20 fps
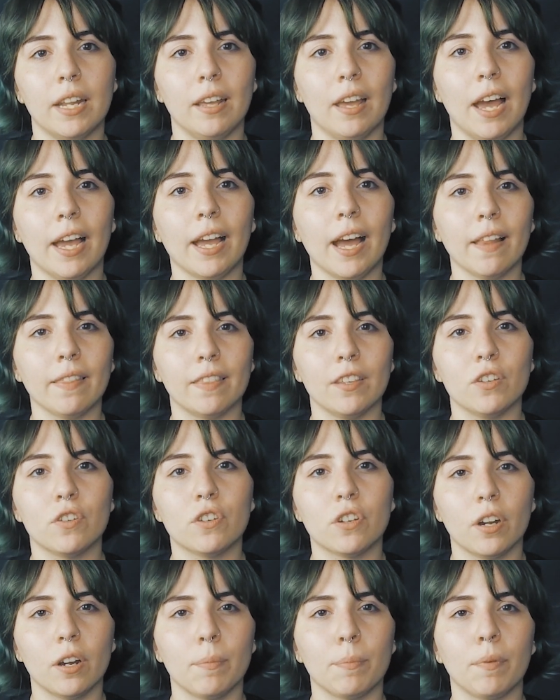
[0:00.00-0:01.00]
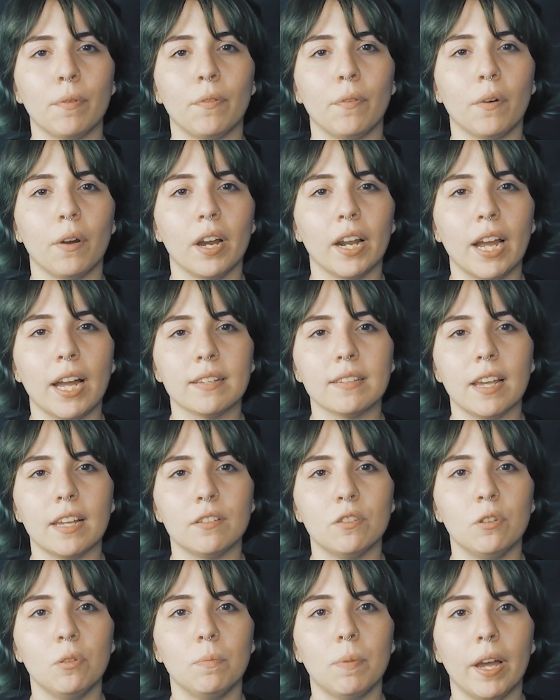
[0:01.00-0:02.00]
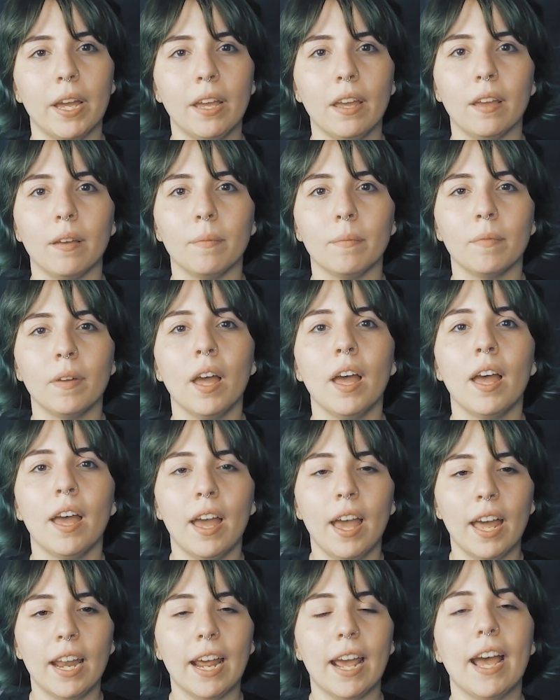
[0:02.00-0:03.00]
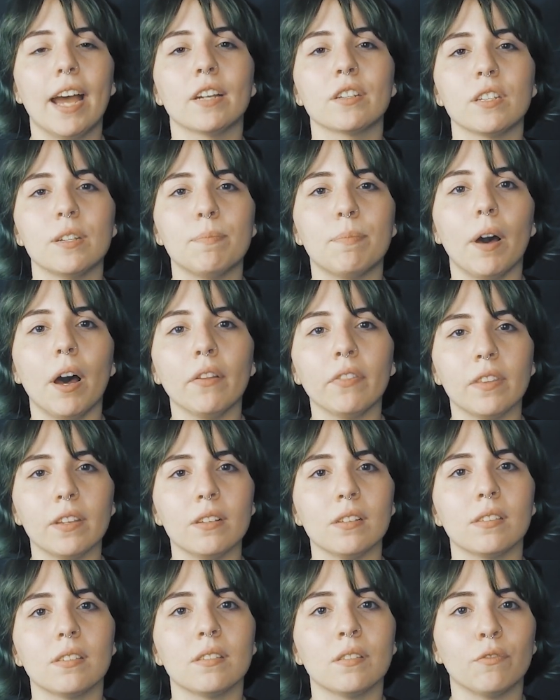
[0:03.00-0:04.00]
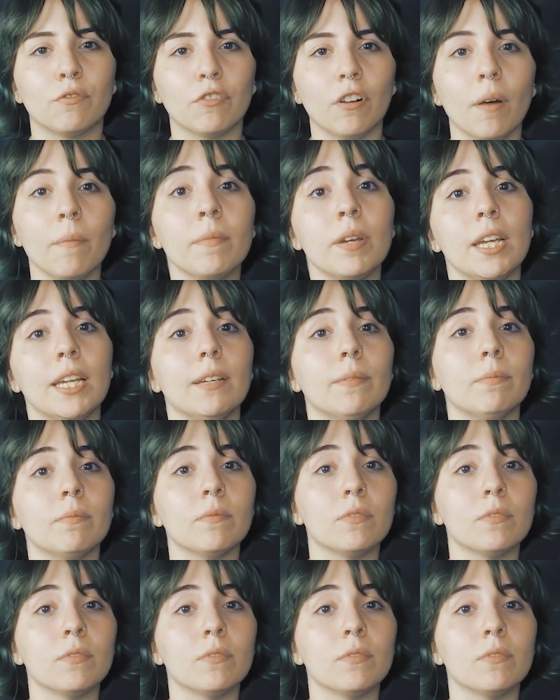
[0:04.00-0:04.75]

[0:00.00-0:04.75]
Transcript: I got this shirt before I got tattooed by him, and I actually bought this from him